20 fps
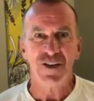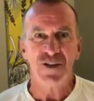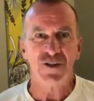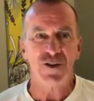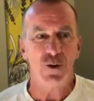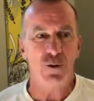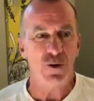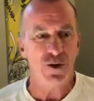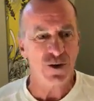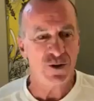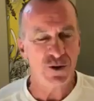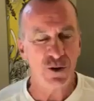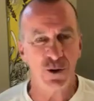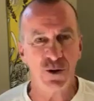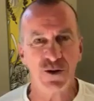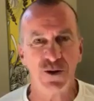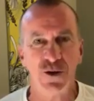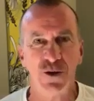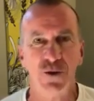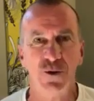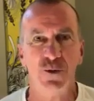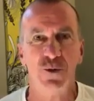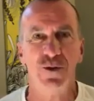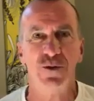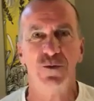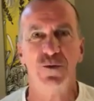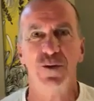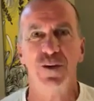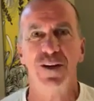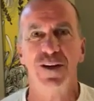So I want to talk to you
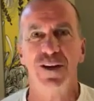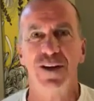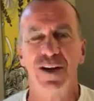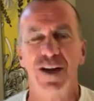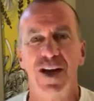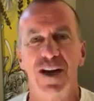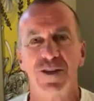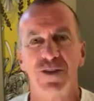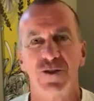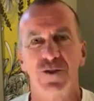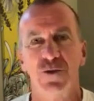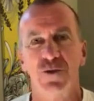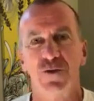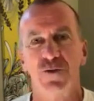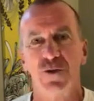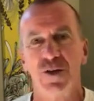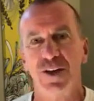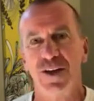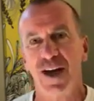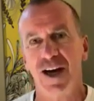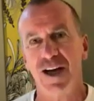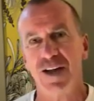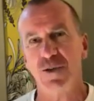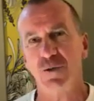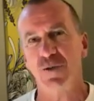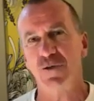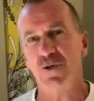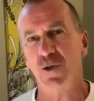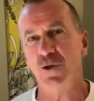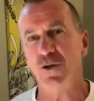with uh, the last two, three
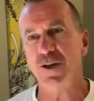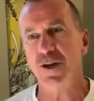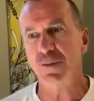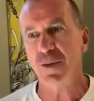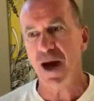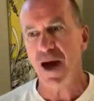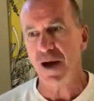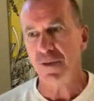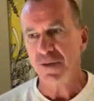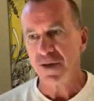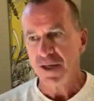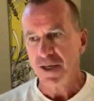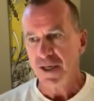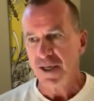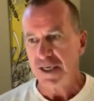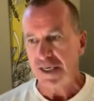days we've talked about